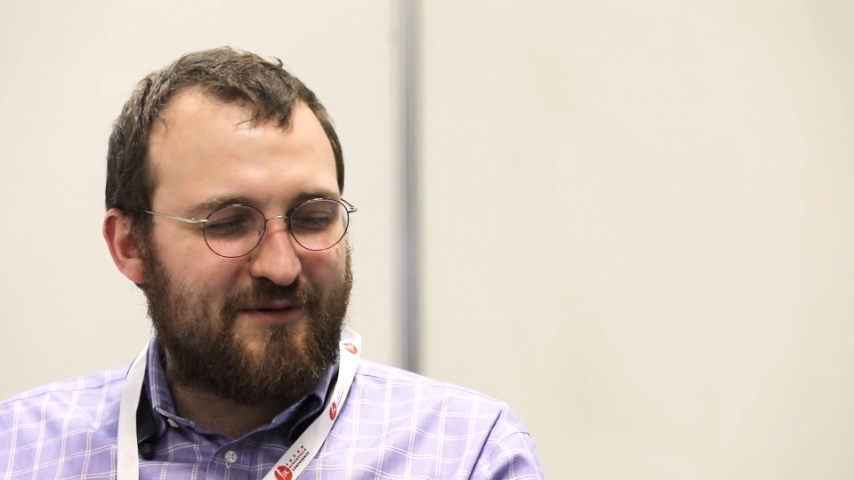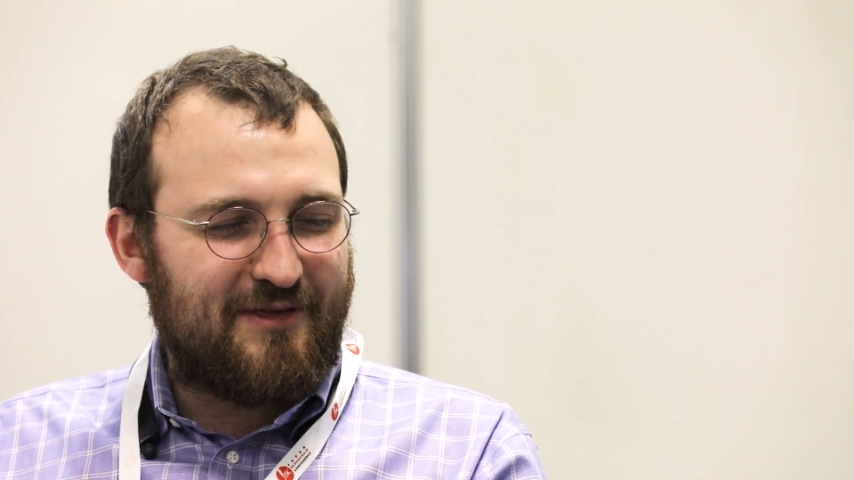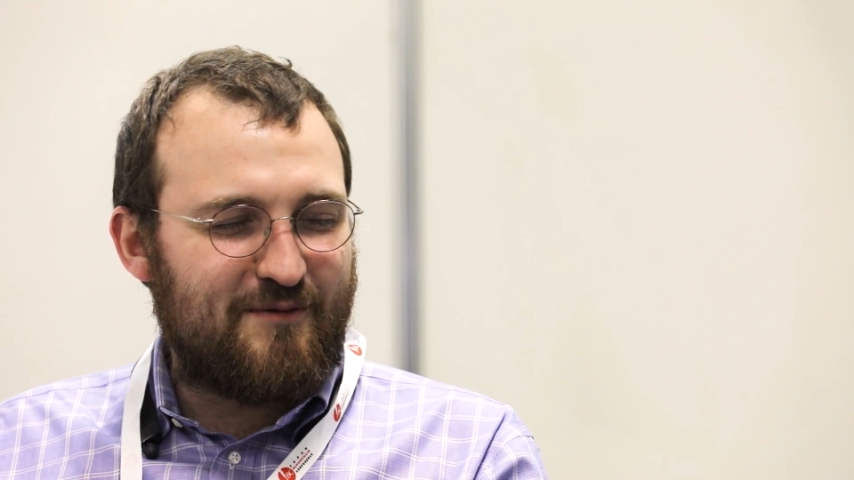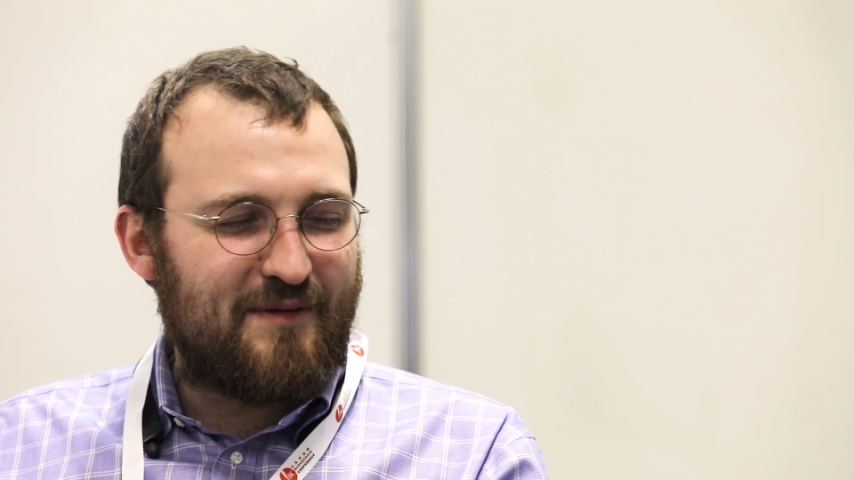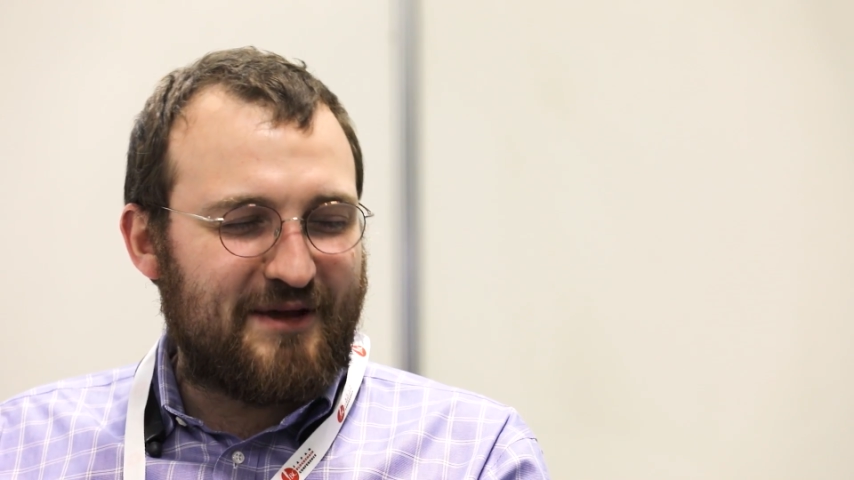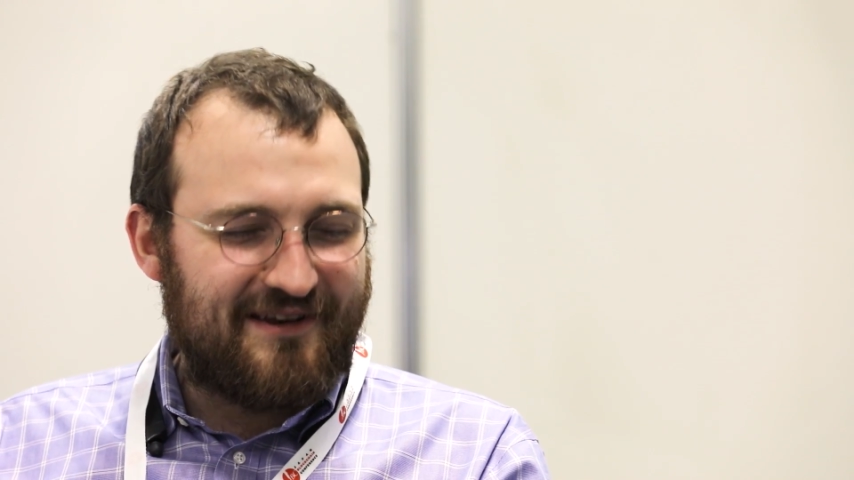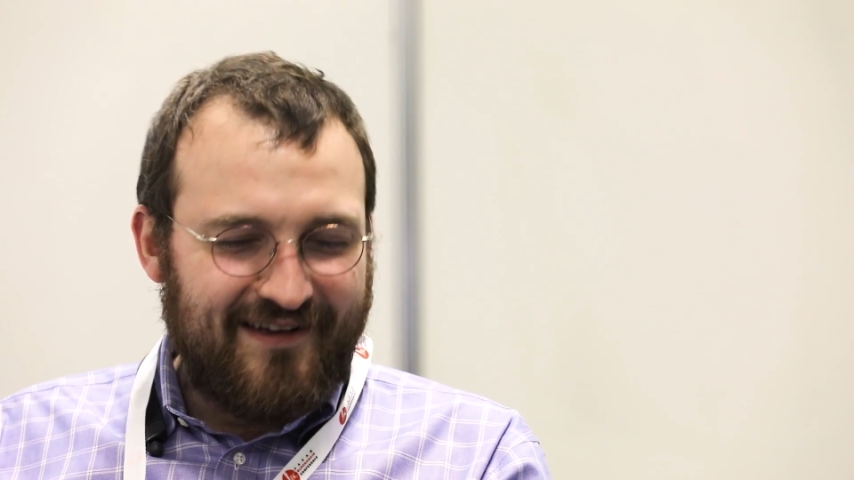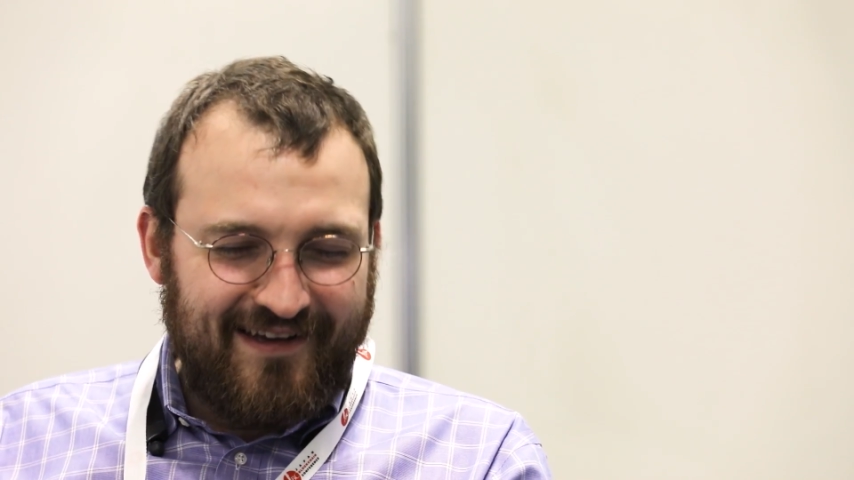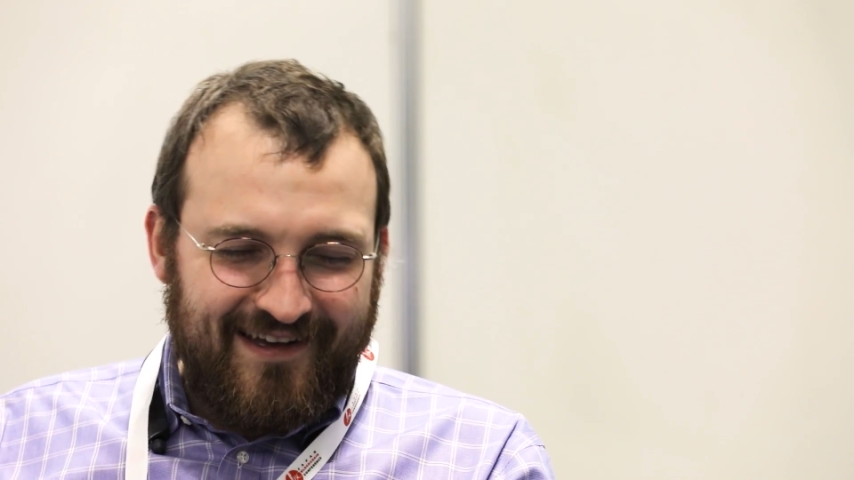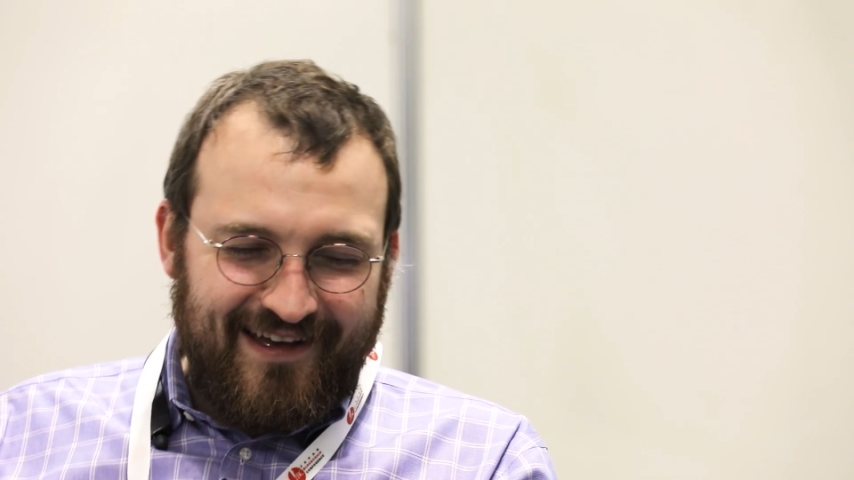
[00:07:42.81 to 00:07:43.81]
with the women.
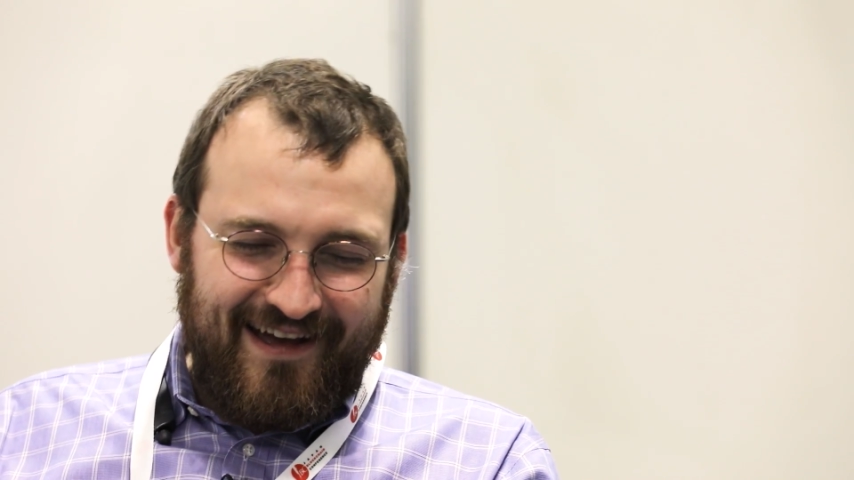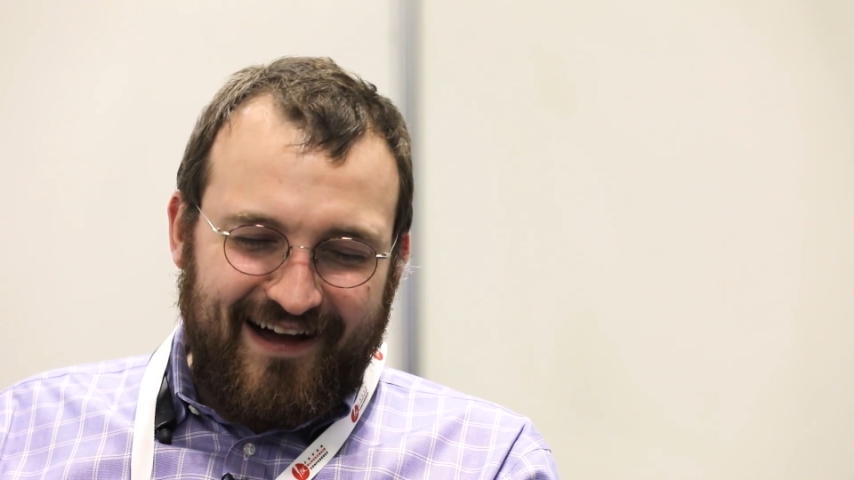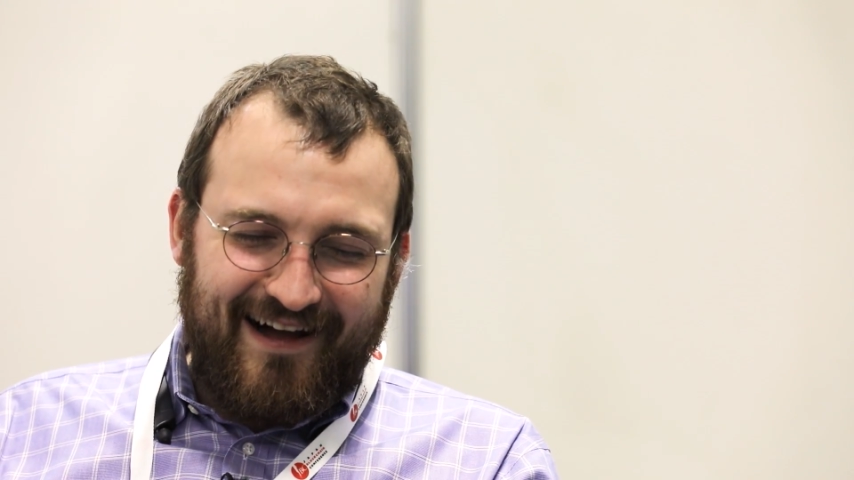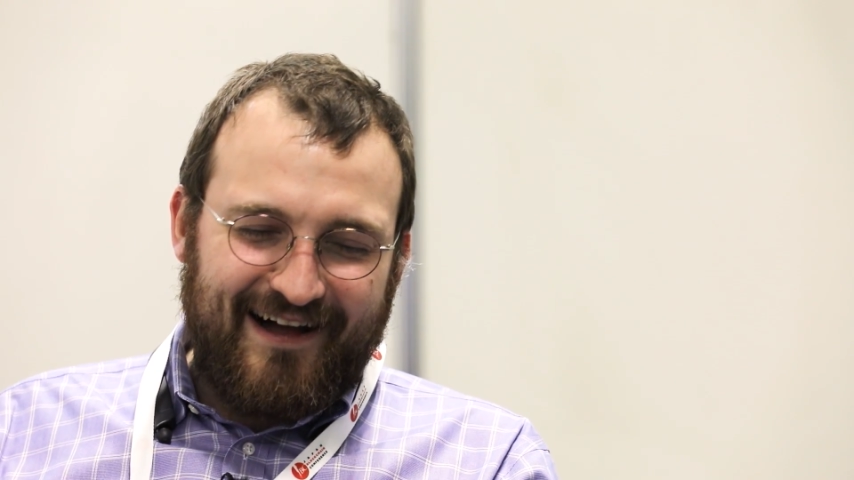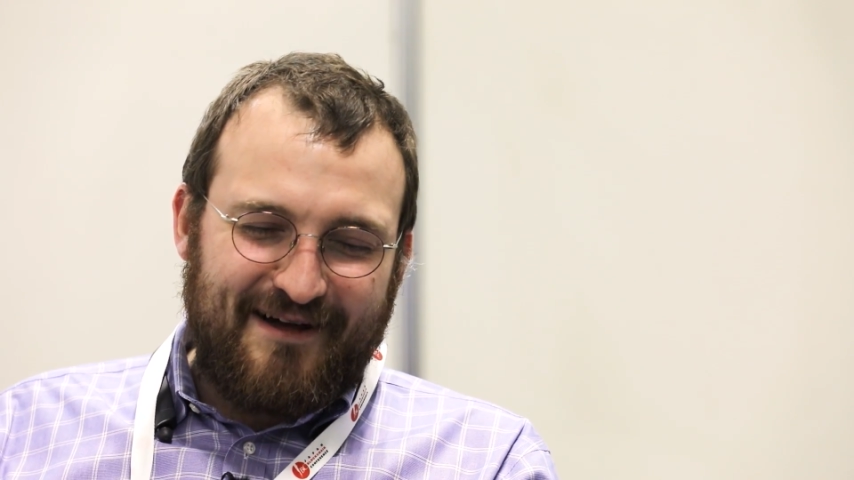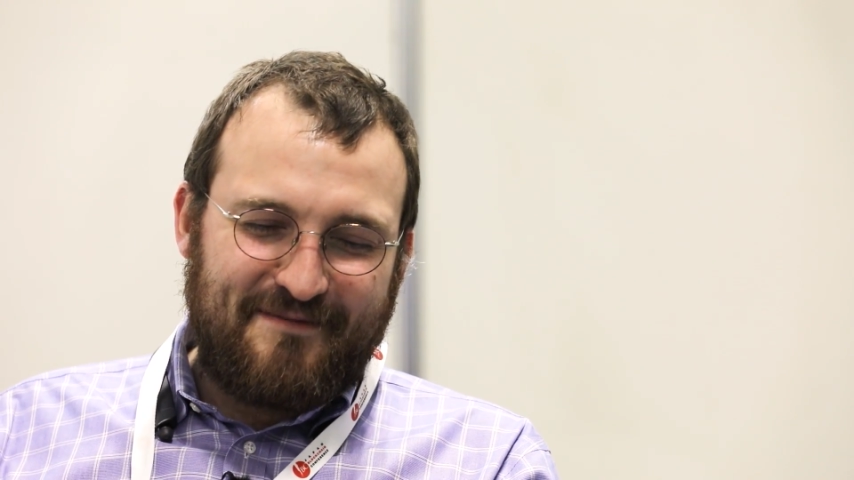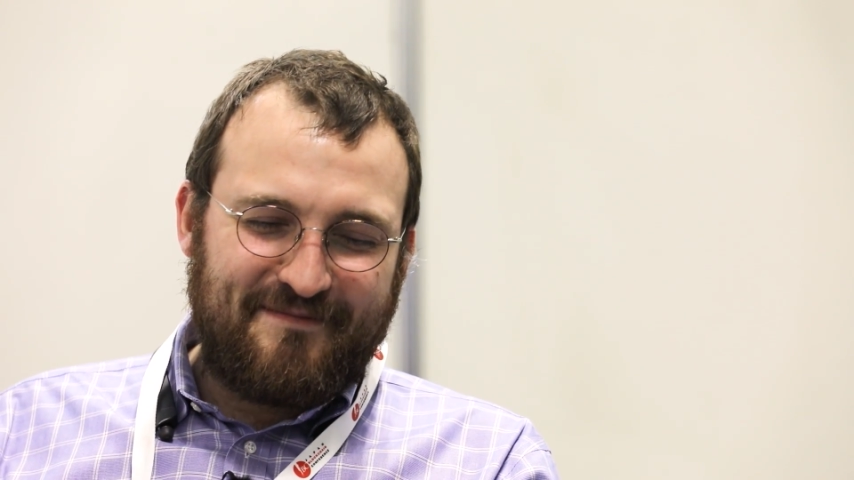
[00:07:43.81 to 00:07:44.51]
I'll